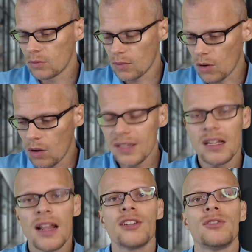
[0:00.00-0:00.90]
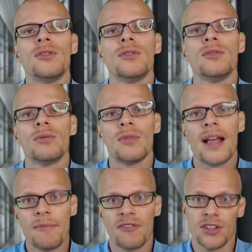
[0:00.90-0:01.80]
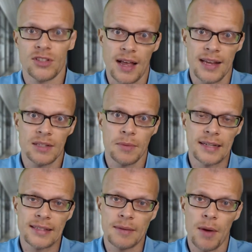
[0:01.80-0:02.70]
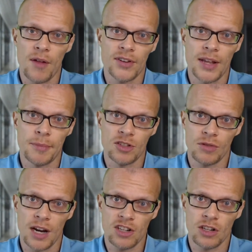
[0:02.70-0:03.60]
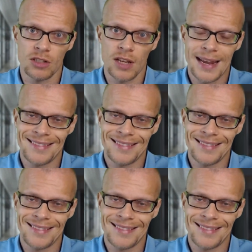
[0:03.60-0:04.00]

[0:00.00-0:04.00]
always like to emphasize when it's about the demonstrations,